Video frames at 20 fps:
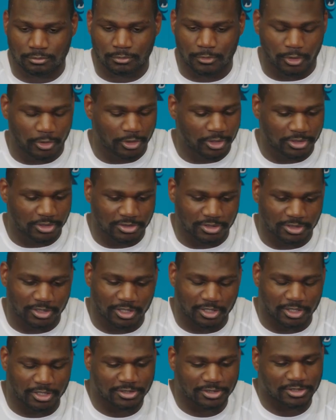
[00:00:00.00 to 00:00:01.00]
Oh, it's a
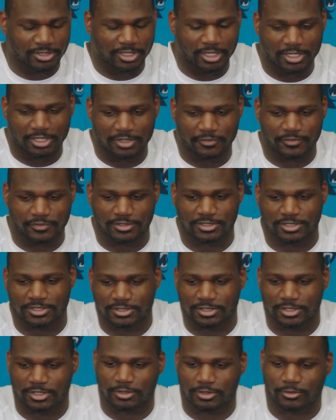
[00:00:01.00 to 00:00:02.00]
lot of emphasis
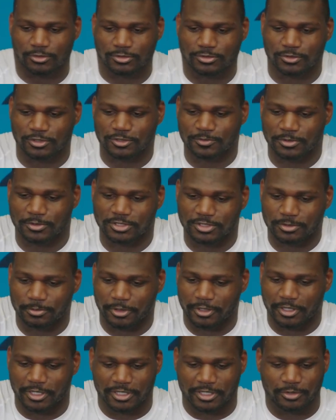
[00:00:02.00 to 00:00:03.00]
going towards punching the
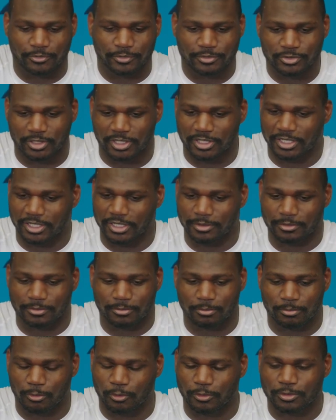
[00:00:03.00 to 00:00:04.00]
ball. Like, we're trying to get
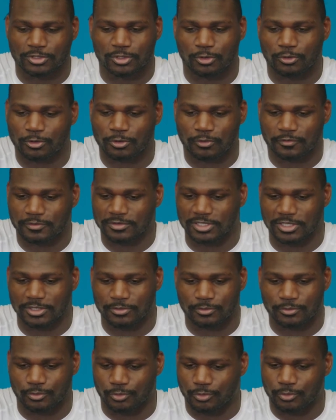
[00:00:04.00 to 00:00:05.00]
more turnovers
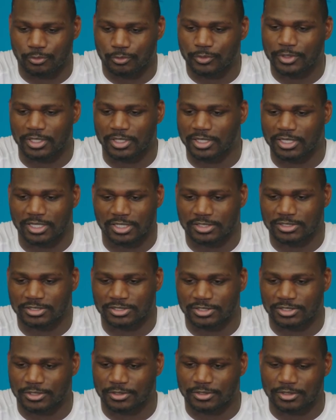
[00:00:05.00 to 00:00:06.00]
than we can get this
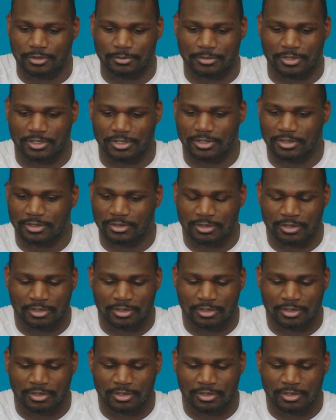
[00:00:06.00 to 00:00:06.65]
year. I mean,